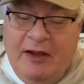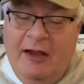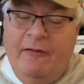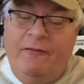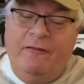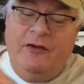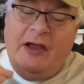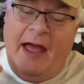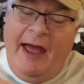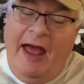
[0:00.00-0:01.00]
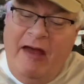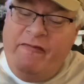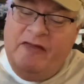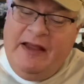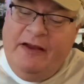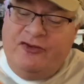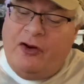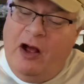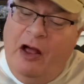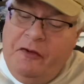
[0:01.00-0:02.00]
If you have these
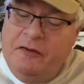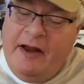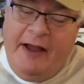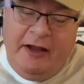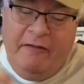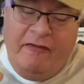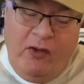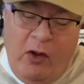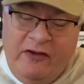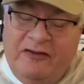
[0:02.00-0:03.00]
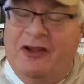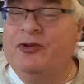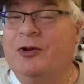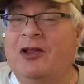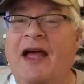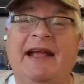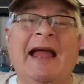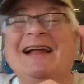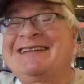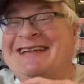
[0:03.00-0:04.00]
or other negative thoughts, then you're like
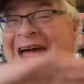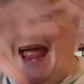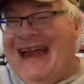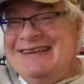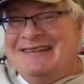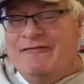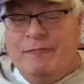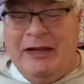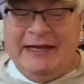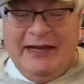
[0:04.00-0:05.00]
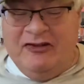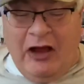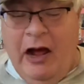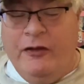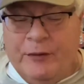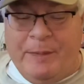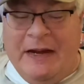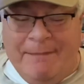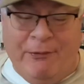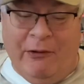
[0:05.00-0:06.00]
tens of millions other
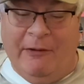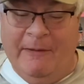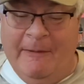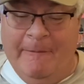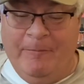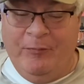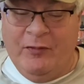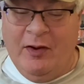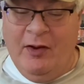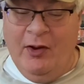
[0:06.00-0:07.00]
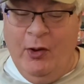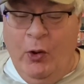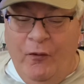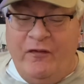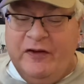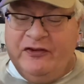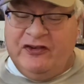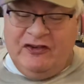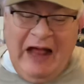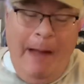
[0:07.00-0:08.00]
people who feel
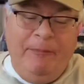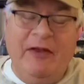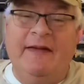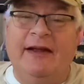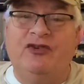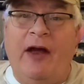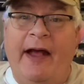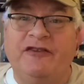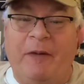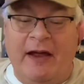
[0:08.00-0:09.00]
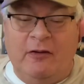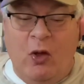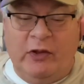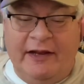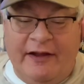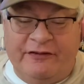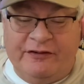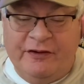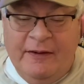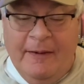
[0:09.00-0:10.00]
stopped in their tracks by
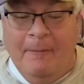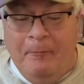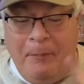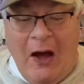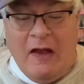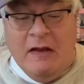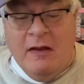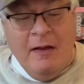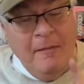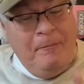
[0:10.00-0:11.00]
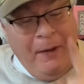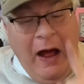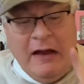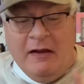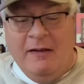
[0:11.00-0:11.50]
loneliness. But, but,